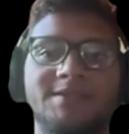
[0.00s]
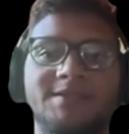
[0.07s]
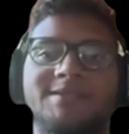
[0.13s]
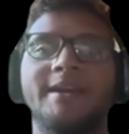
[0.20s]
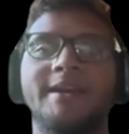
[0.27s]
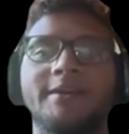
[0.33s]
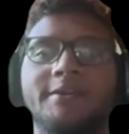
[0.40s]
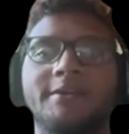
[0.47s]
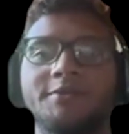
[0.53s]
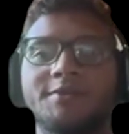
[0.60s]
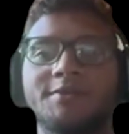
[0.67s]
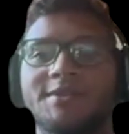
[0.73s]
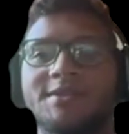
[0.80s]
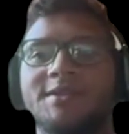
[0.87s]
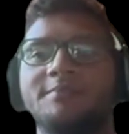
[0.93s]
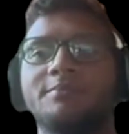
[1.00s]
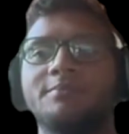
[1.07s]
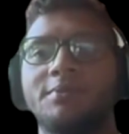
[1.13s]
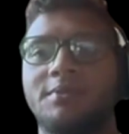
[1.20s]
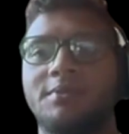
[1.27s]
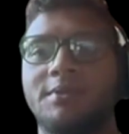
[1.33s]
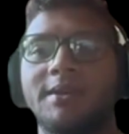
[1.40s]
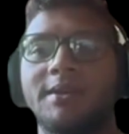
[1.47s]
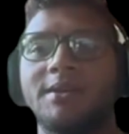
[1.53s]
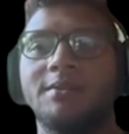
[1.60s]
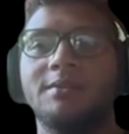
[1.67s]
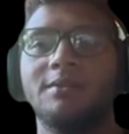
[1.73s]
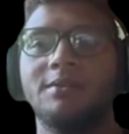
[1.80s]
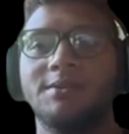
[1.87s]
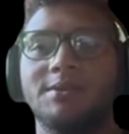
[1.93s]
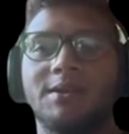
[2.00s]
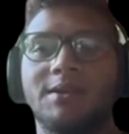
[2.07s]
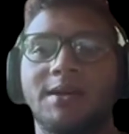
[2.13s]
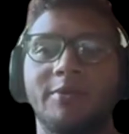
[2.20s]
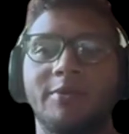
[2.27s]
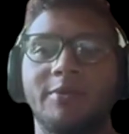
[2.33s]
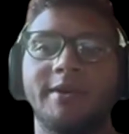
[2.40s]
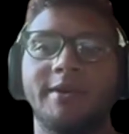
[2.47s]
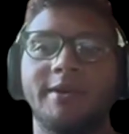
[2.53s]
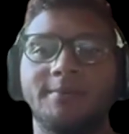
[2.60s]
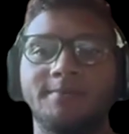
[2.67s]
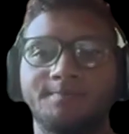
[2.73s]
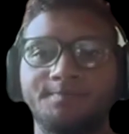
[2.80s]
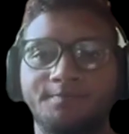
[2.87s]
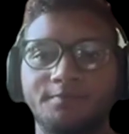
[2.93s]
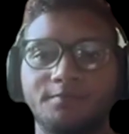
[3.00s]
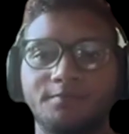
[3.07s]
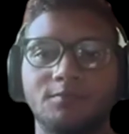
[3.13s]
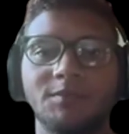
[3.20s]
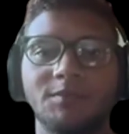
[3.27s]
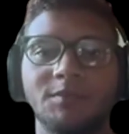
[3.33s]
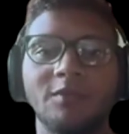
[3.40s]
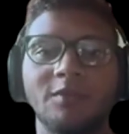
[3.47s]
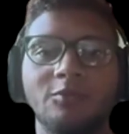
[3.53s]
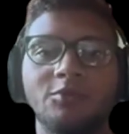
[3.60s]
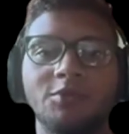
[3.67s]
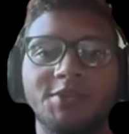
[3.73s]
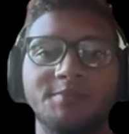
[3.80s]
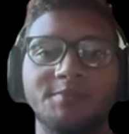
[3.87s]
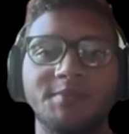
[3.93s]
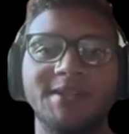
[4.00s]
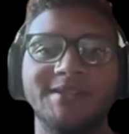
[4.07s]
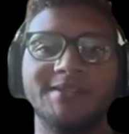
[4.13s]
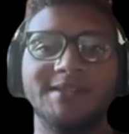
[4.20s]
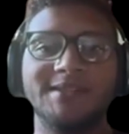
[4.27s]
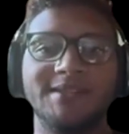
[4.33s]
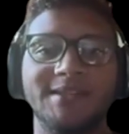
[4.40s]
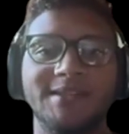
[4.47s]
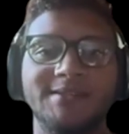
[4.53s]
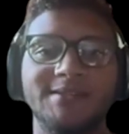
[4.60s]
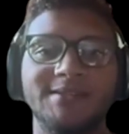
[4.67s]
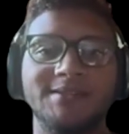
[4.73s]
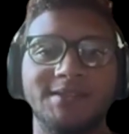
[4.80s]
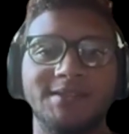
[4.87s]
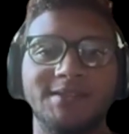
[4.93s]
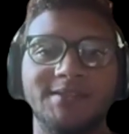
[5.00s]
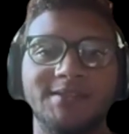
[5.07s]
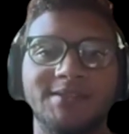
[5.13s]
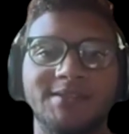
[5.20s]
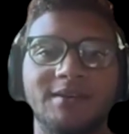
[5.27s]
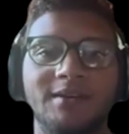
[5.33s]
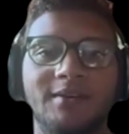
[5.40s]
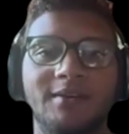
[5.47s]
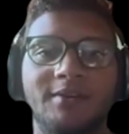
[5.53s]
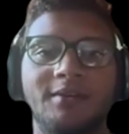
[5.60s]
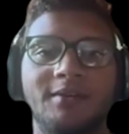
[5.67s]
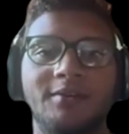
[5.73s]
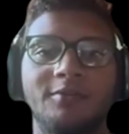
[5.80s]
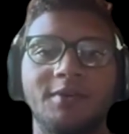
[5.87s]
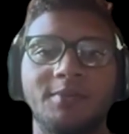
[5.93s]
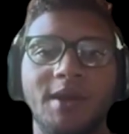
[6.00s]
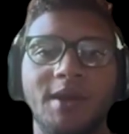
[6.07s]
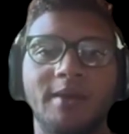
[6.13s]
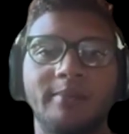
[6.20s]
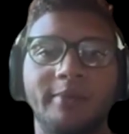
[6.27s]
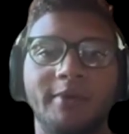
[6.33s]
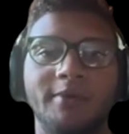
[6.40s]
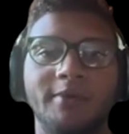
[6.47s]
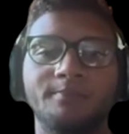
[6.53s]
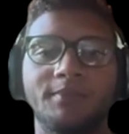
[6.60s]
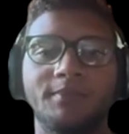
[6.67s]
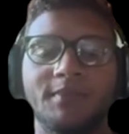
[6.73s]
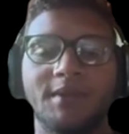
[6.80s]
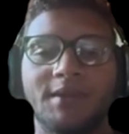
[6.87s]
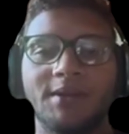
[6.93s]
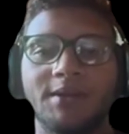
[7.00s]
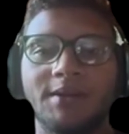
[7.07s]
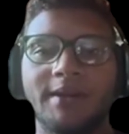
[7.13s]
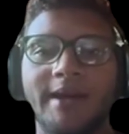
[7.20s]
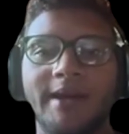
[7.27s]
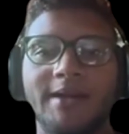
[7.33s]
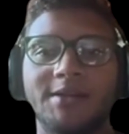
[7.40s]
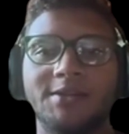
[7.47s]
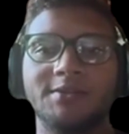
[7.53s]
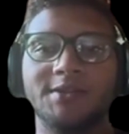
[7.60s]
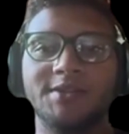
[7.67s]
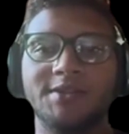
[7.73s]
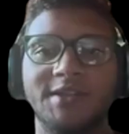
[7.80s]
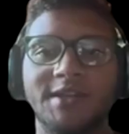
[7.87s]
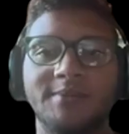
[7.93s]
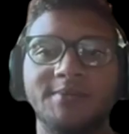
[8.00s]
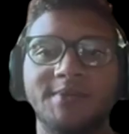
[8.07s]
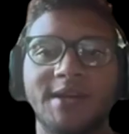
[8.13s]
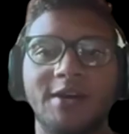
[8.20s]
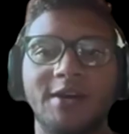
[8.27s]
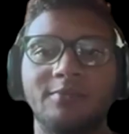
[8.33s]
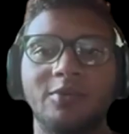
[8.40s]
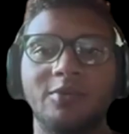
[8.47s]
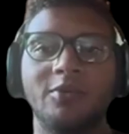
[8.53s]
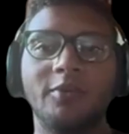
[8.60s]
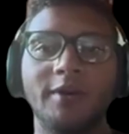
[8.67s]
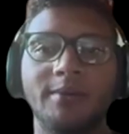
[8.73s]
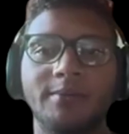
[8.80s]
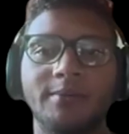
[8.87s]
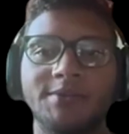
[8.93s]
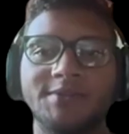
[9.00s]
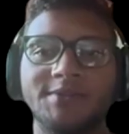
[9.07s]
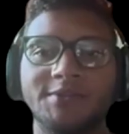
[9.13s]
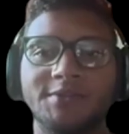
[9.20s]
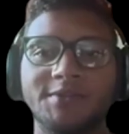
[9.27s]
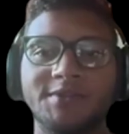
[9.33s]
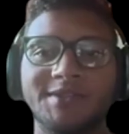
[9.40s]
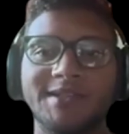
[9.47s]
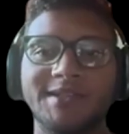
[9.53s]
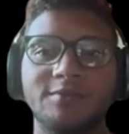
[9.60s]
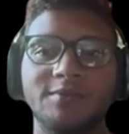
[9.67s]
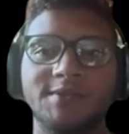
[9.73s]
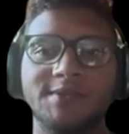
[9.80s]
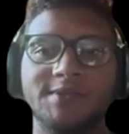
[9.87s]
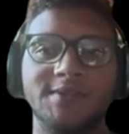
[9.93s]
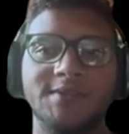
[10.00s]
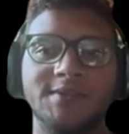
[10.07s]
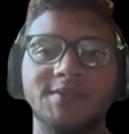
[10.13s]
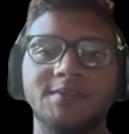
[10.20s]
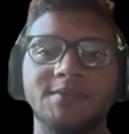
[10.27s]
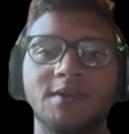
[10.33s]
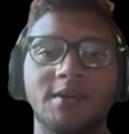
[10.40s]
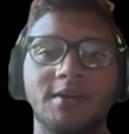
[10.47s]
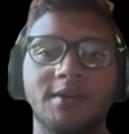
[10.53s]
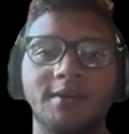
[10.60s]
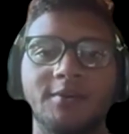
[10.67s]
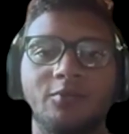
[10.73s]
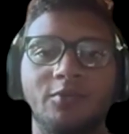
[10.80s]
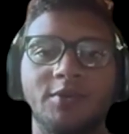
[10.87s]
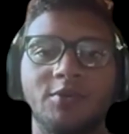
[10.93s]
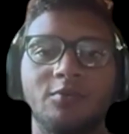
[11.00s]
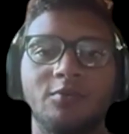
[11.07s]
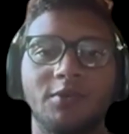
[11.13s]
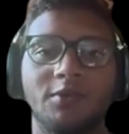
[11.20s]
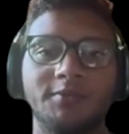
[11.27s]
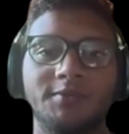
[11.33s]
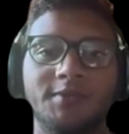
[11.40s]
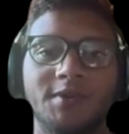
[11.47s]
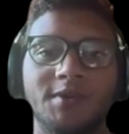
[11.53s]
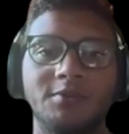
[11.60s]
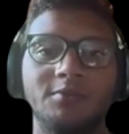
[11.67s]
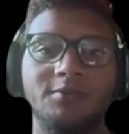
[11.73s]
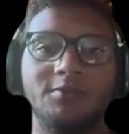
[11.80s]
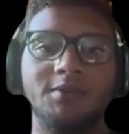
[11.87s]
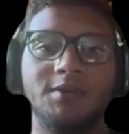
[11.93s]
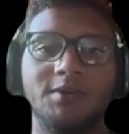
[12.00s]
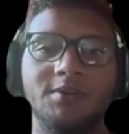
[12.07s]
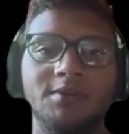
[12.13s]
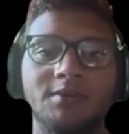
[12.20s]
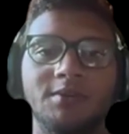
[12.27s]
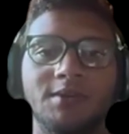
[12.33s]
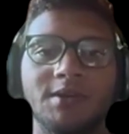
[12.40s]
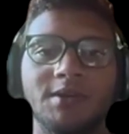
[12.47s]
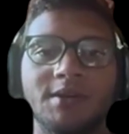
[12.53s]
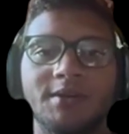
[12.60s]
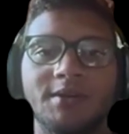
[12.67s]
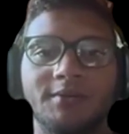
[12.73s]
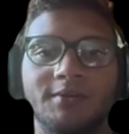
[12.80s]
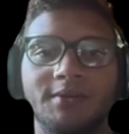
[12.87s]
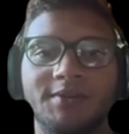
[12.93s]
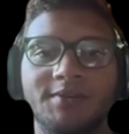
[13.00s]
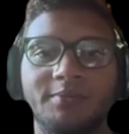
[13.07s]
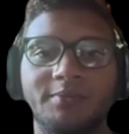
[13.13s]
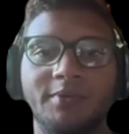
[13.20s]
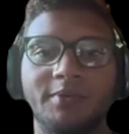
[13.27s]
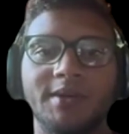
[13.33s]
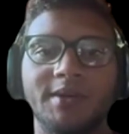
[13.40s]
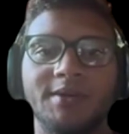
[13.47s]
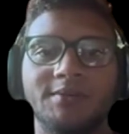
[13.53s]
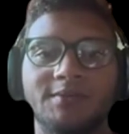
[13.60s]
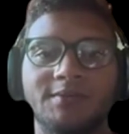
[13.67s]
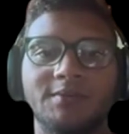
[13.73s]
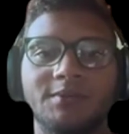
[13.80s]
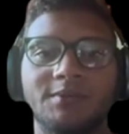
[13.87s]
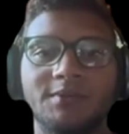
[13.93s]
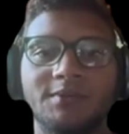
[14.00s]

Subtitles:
standard template library, which means it isn't just a theory paper. It actually shapes how programmers search sequences in real-world code. This bridging